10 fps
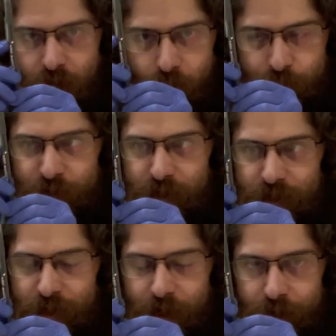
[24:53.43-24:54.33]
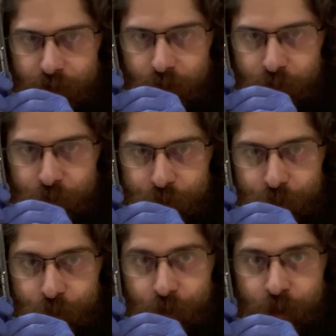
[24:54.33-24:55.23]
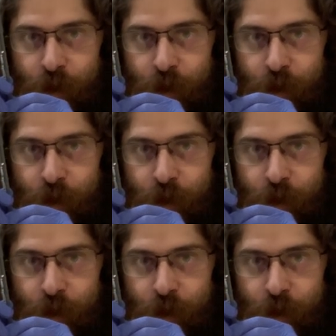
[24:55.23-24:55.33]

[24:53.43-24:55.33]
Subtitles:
opposite side of the little